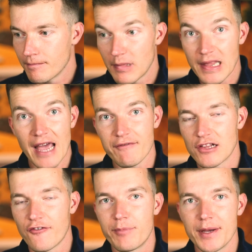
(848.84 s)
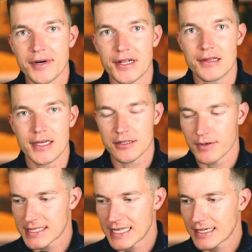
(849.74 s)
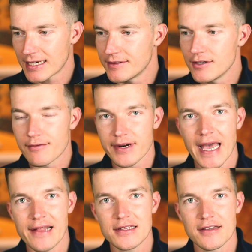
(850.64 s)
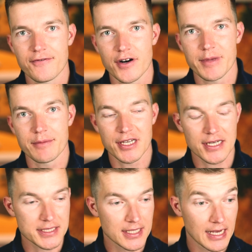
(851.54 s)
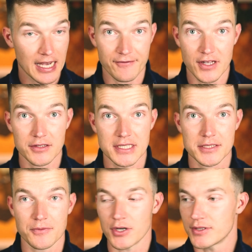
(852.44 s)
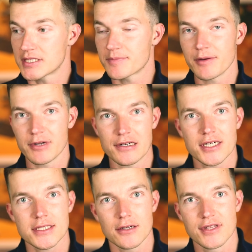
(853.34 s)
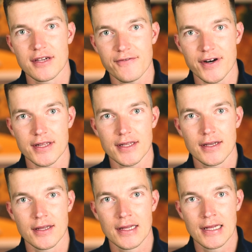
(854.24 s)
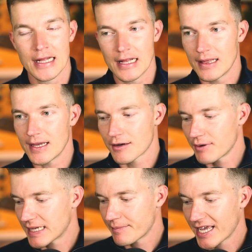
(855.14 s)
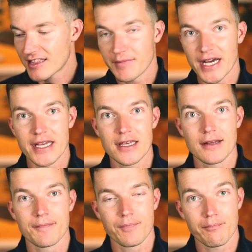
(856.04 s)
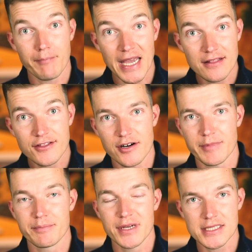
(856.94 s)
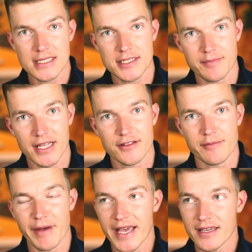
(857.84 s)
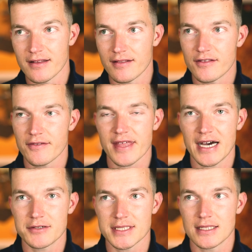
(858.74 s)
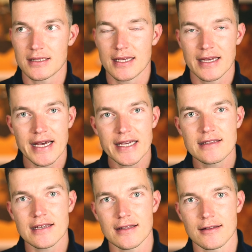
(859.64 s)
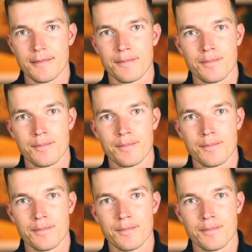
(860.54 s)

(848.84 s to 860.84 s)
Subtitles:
level of people. It was like a new reality for me because I've noticed, wow, these people are so different. Like when I met my mentor, my business mentor back in 2018,